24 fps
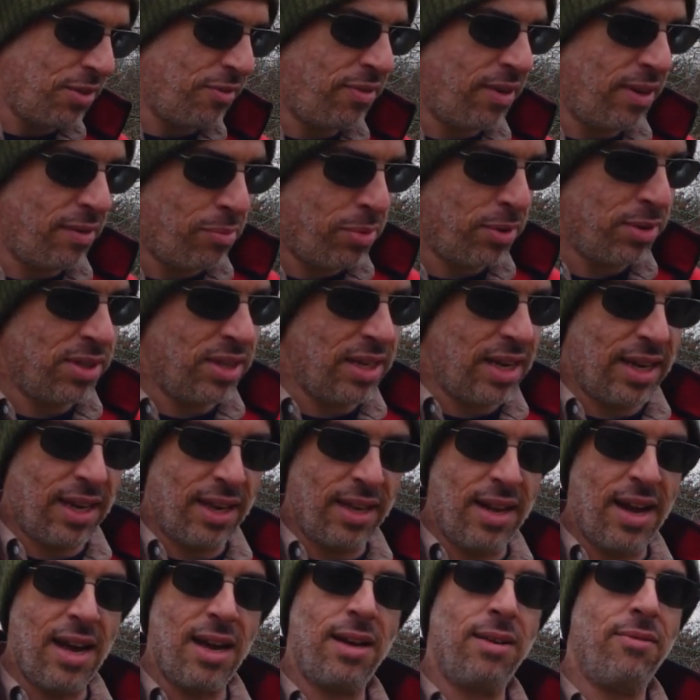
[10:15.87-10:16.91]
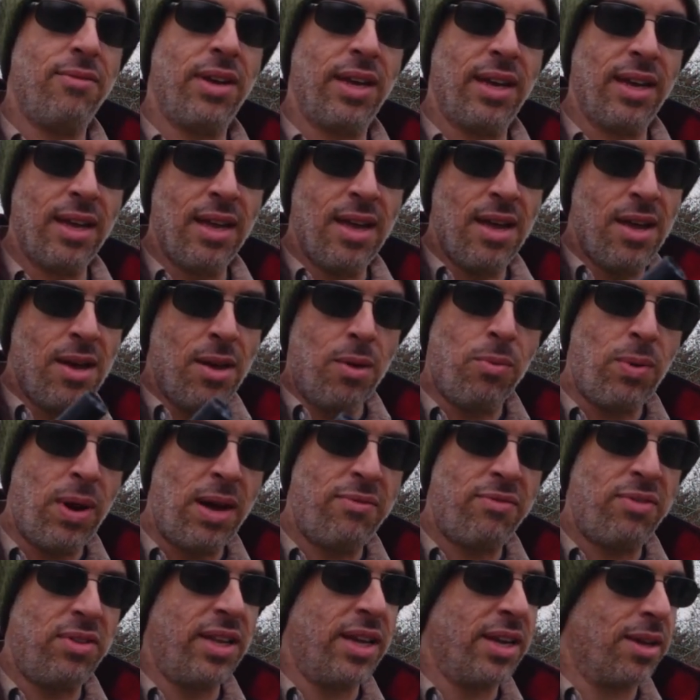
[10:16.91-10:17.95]
feet per second out of a
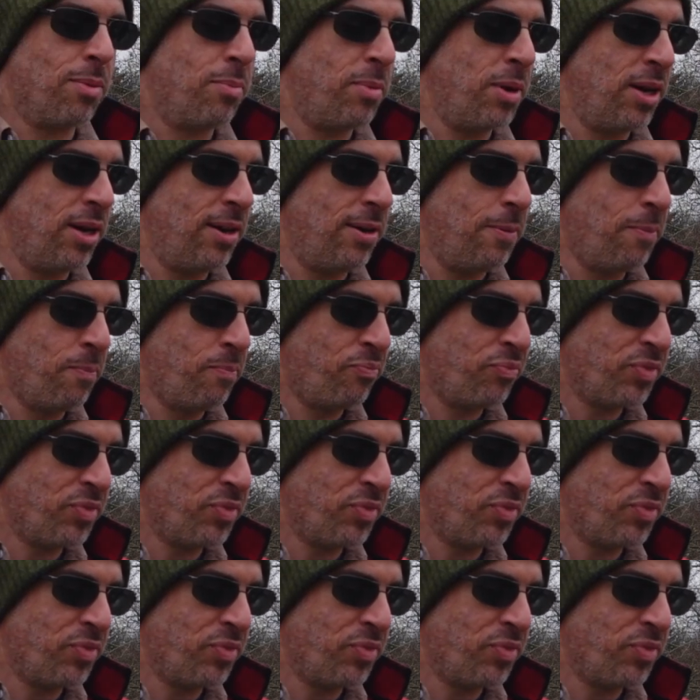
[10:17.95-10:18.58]
rifle length barrel.